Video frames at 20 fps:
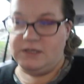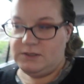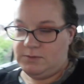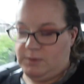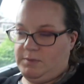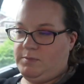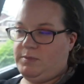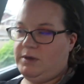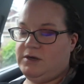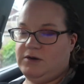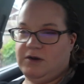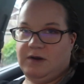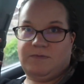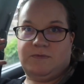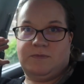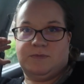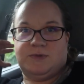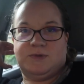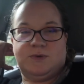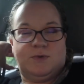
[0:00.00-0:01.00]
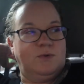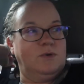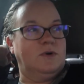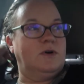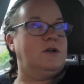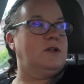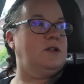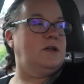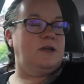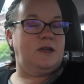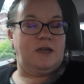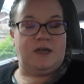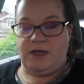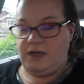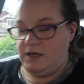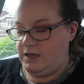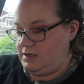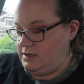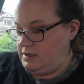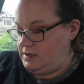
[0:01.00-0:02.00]
just went and picked her up from school
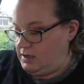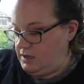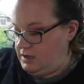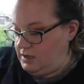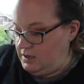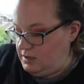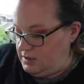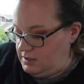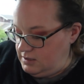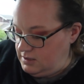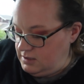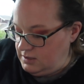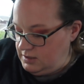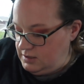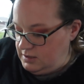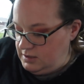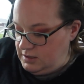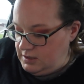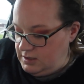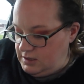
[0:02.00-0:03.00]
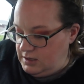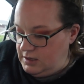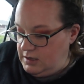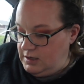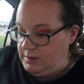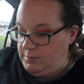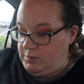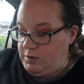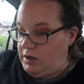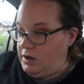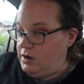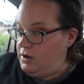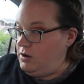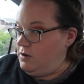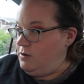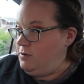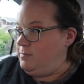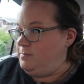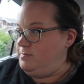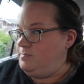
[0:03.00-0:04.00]
and brought her
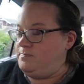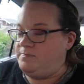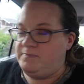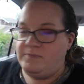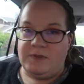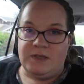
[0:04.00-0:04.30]
home.